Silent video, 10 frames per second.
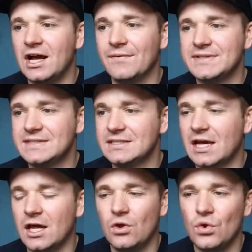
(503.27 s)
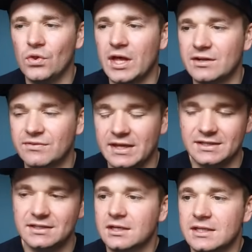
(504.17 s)
Obviously not a whole lot of
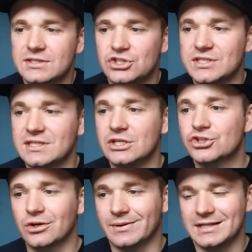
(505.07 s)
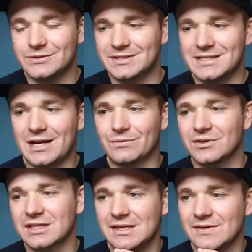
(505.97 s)
like, this is just an intro, right? So it's not
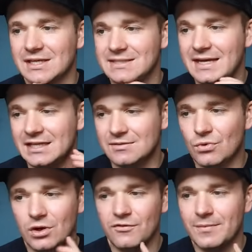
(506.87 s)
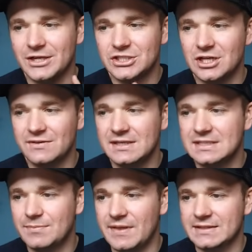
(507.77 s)
really giving us any more information on
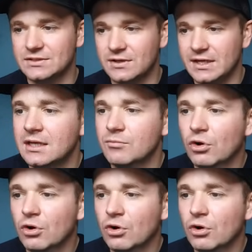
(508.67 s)
these, but that's great.